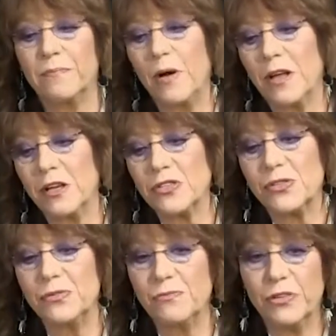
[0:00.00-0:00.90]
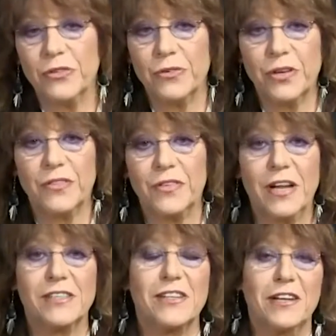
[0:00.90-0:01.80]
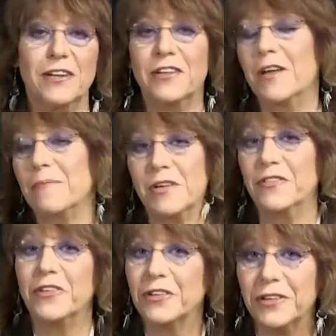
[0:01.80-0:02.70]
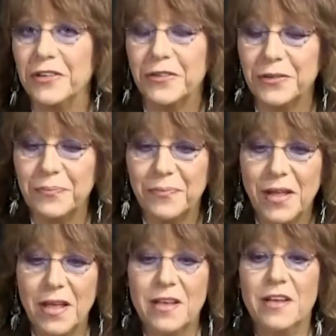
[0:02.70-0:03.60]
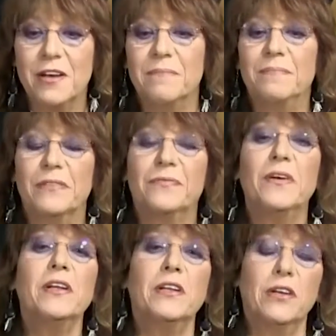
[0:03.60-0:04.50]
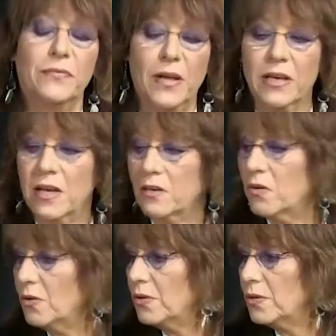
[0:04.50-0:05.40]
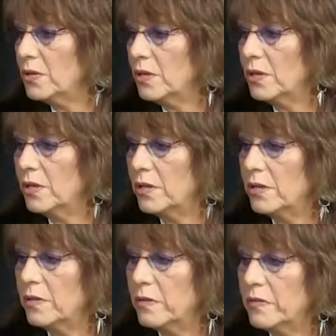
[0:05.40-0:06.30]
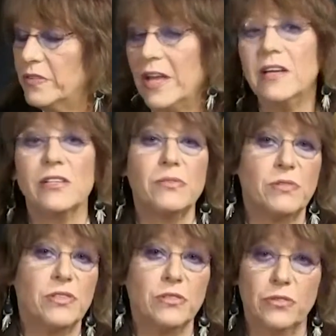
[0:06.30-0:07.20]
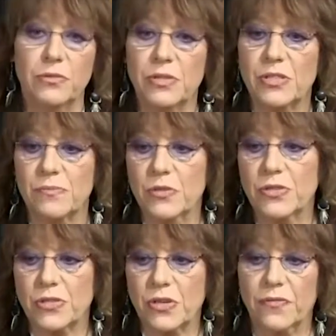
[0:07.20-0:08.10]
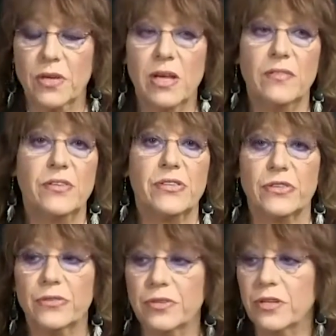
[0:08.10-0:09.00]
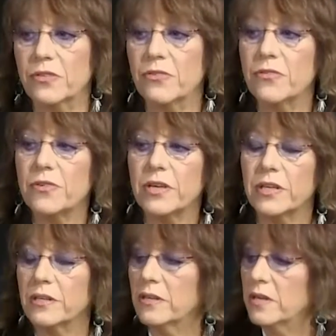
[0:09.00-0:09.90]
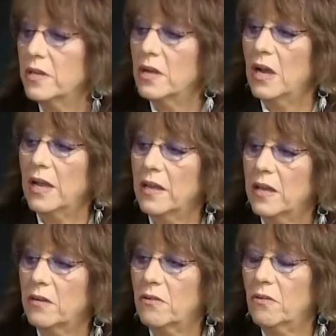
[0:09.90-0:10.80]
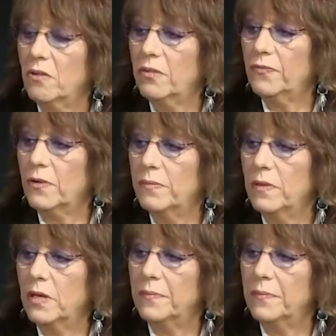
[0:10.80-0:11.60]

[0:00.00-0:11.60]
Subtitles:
buying a suit and returning it the next day, didn't get me a deal either. But funny enough, I got a call. Dennis was still doing some music stuff, and he had this attorney in New York, and I got a call from